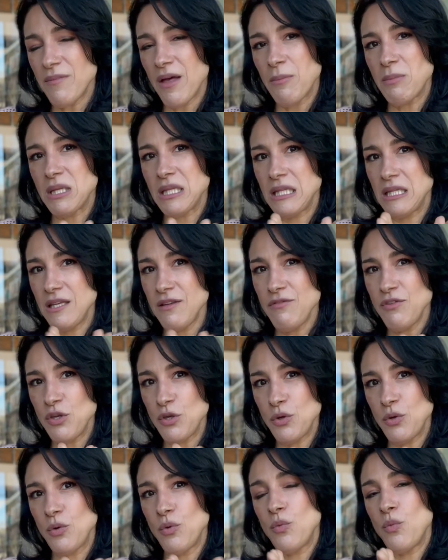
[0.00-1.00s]
I'm going to leave
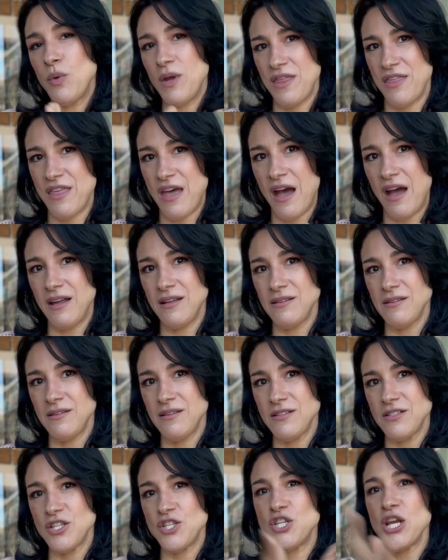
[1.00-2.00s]
you with that.
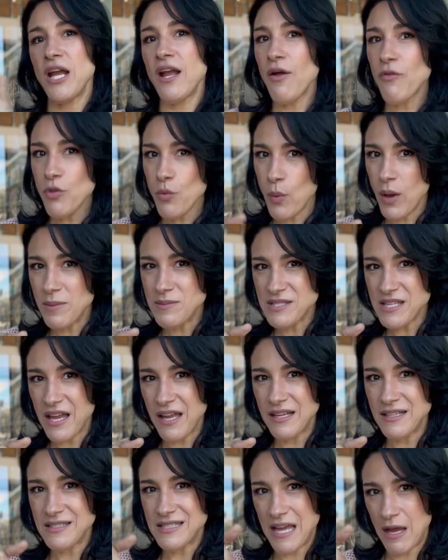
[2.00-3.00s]
To check out the
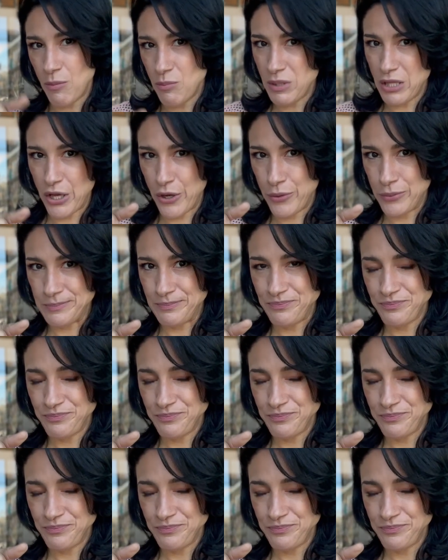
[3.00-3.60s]
website down below.